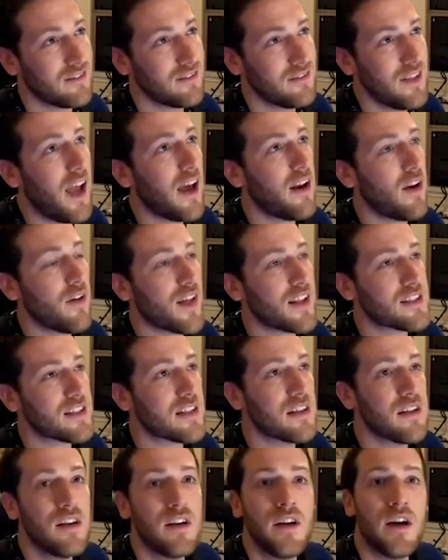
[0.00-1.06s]
Yeah, no, that's
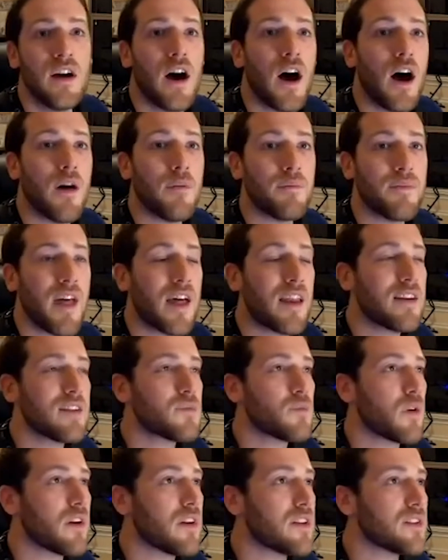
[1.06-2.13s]
it. That
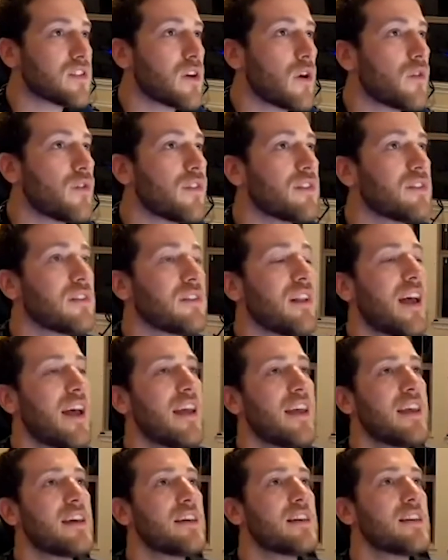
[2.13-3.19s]
is what it is. So the
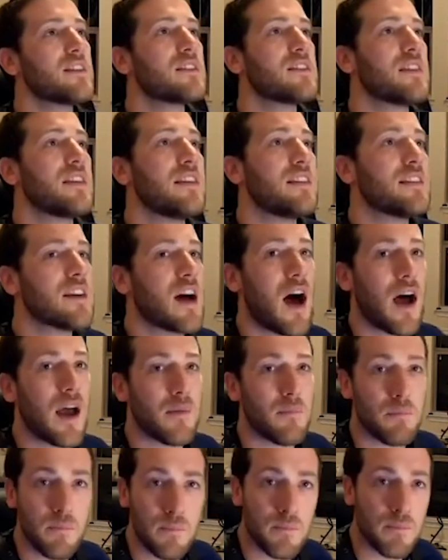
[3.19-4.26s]
delay is the
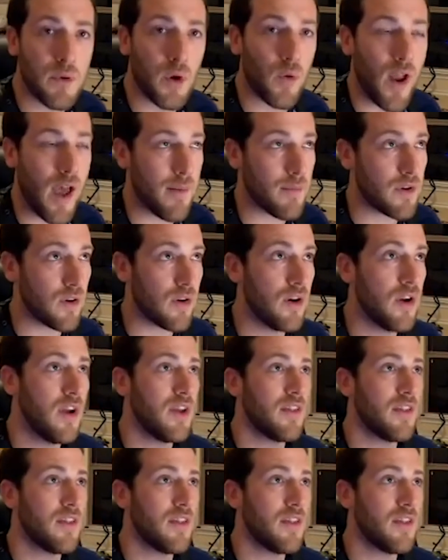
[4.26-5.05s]
time parameter.